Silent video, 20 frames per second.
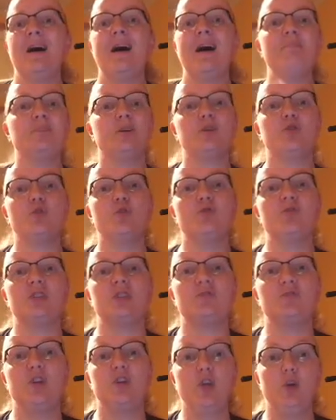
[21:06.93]
I'm not doing
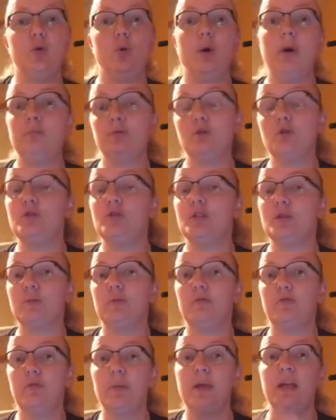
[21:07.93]
this for you, I'm doing this
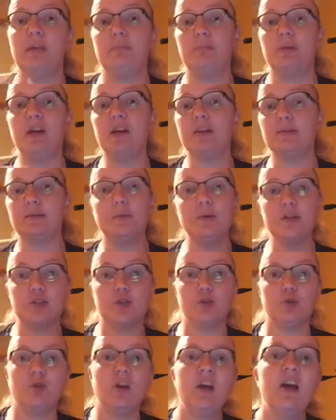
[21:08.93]
one for me because I want
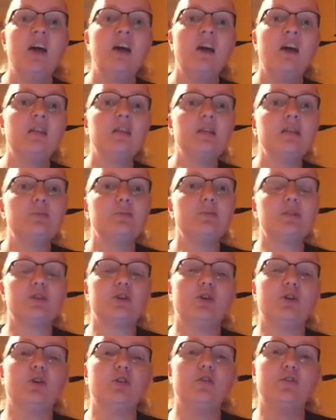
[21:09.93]
to. This one's
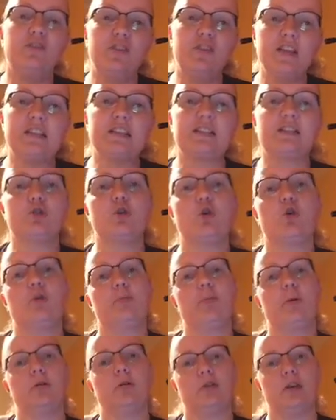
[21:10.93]
called Fitness
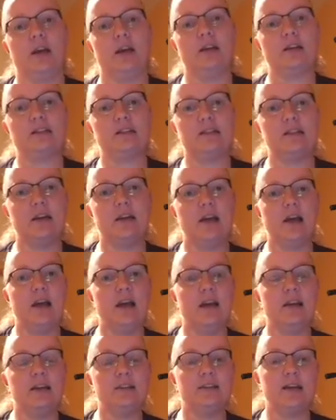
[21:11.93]
Talk Podcast,
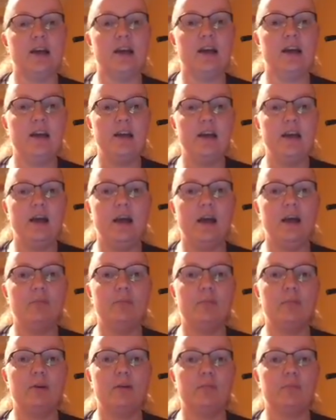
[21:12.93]
and I
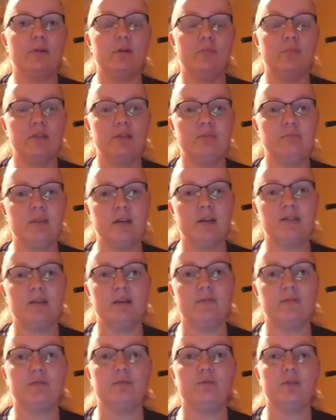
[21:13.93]
am committing
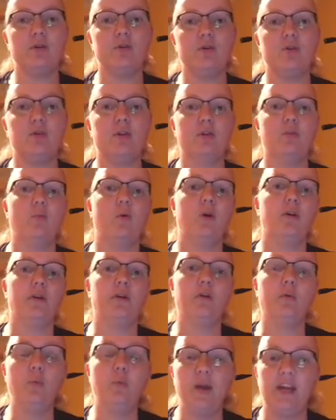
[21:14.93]
myself to recording one
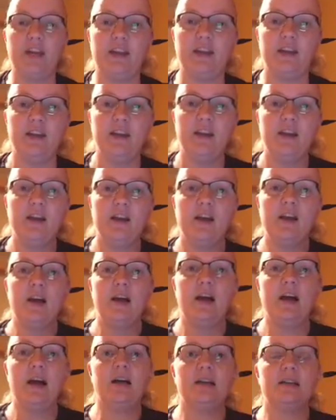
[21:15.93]
a week,
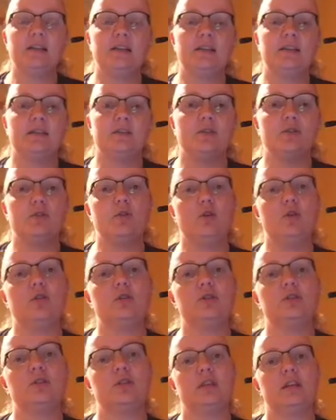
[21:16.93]
and it's on
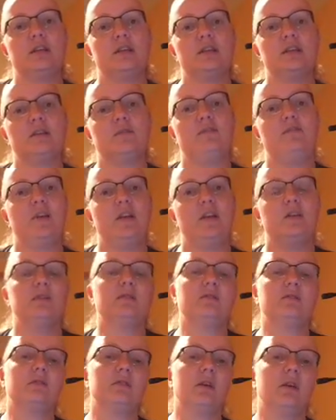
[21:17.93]
all things
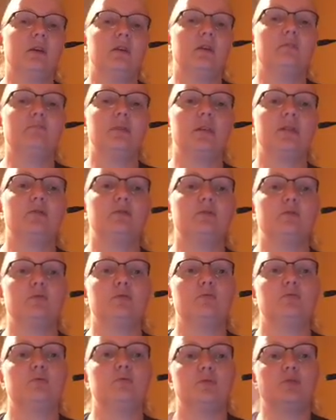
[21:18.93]
fitness and
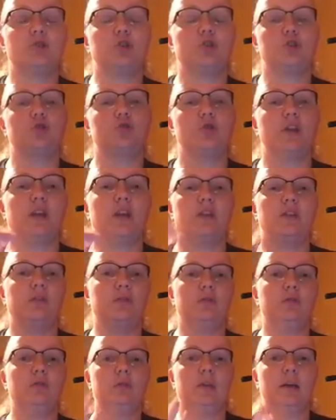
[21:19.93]
mental strength
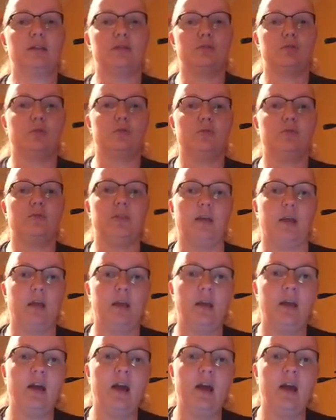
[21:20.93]
and all that sort of thing.